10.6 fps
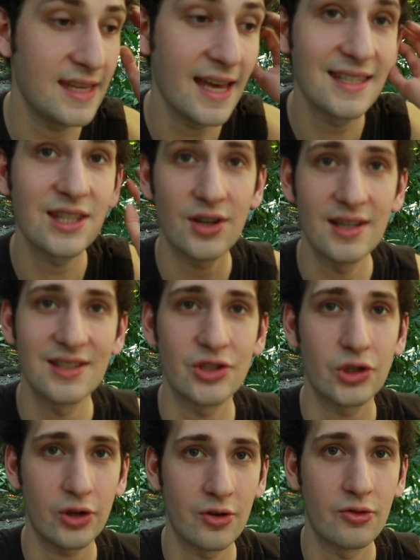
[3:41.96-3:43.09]
yes, there is a
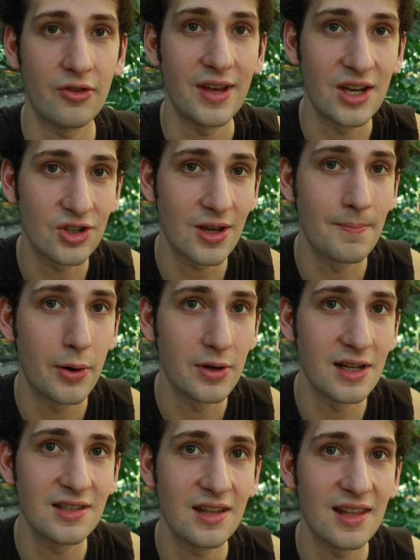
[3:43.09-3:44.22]
certain revenge
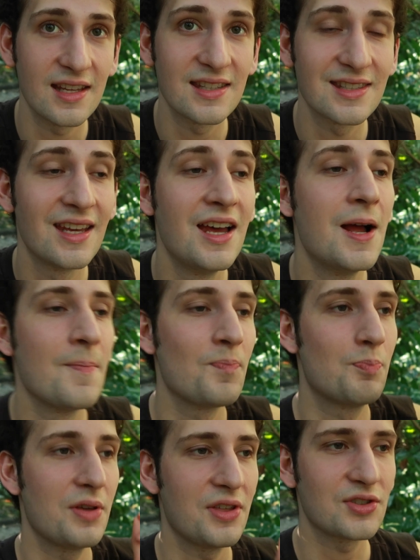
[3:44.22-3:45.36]
component to this,
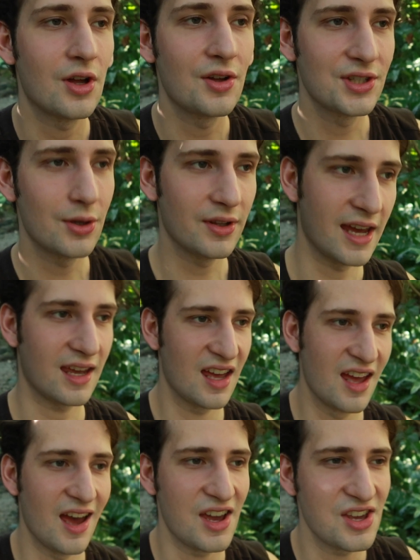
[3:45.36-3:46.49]
but there's also like
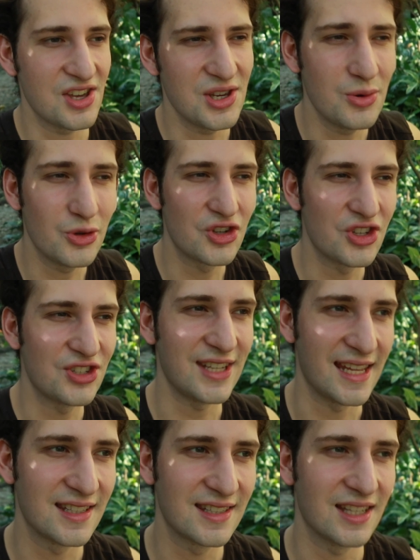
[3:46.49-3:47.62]
a huge
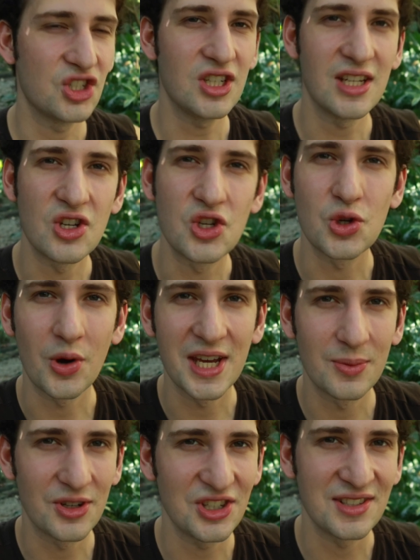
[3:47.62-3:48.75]
sense that she
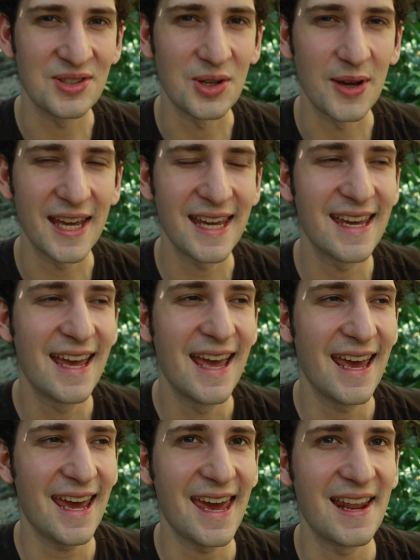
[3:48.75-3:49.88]
enjoys what she's doing,
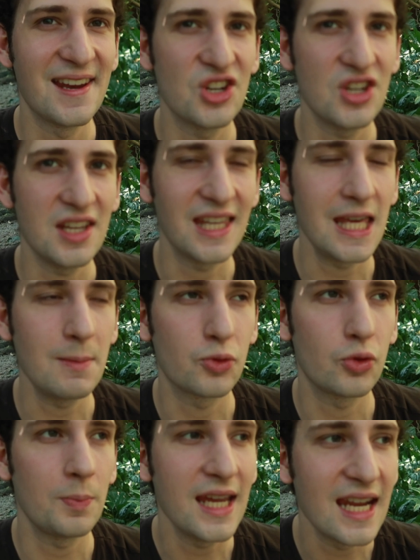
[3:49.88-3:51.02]
and she
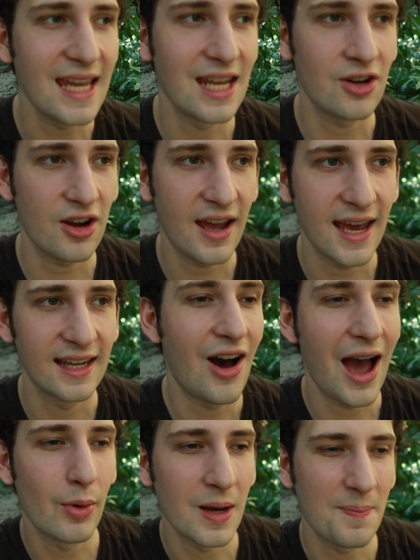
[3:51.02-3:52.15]
keeps repeating in her head,
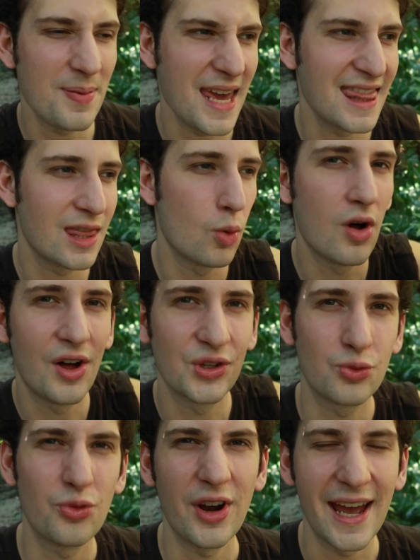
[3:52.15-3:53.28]
I wanna paint the walls
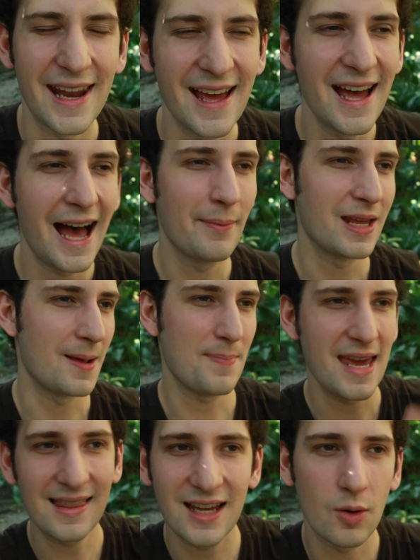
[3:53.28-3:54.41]
red, I'm gonna
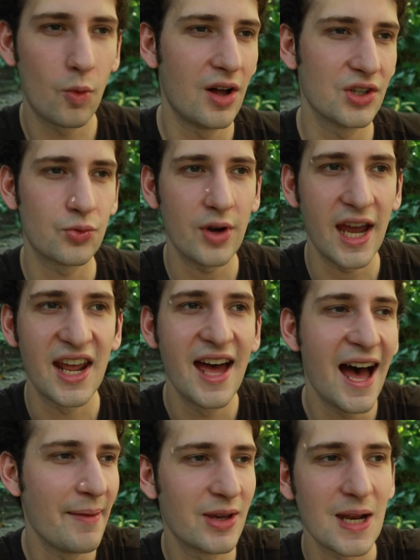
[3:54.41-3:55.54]
paint their walls red,
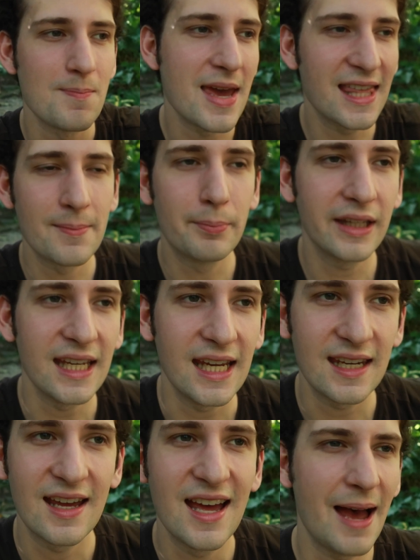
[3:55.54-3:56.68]
I'm gonna make them
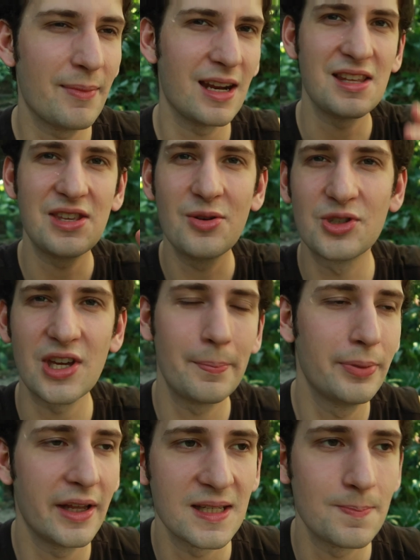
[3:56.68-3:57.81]
bleed, I'm gonna use their
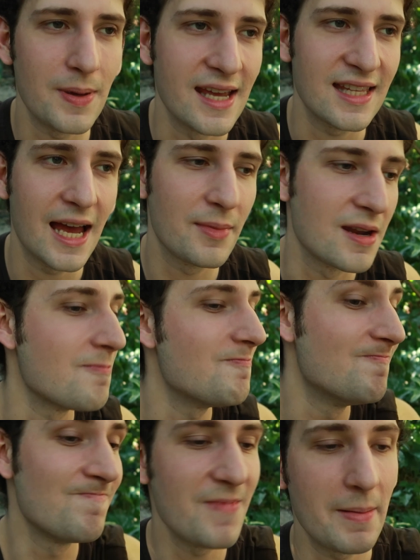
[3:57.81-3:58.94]
blood as paint, I'm gonna,
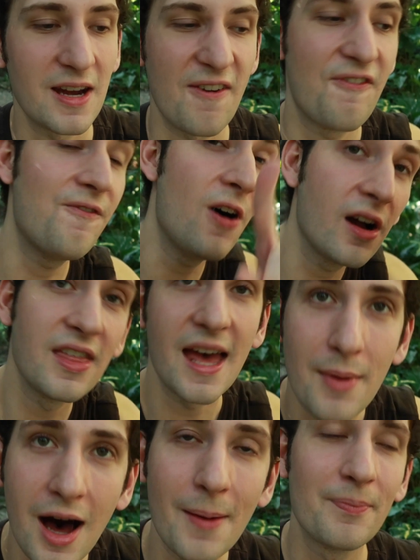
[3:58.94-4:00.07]
mm, I'm gonna fuck
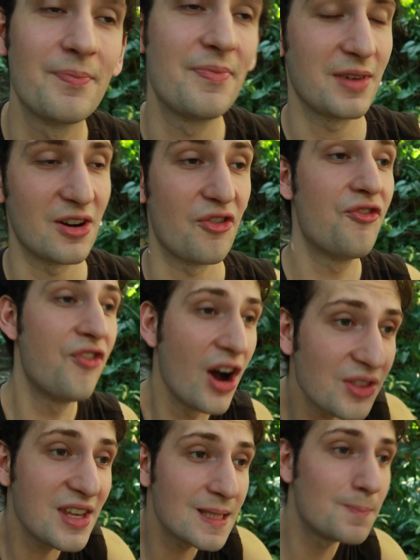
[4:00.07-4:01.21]
them up, I'm gonna
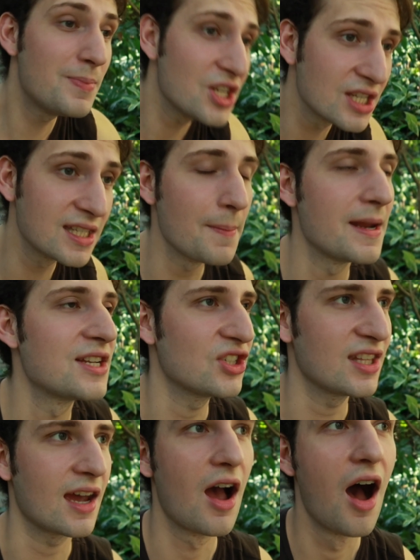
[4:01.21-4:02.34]
fuck these bitches up, and it's
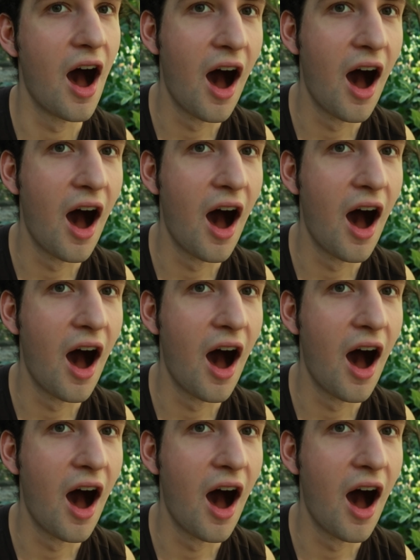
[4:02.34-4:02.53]
just like,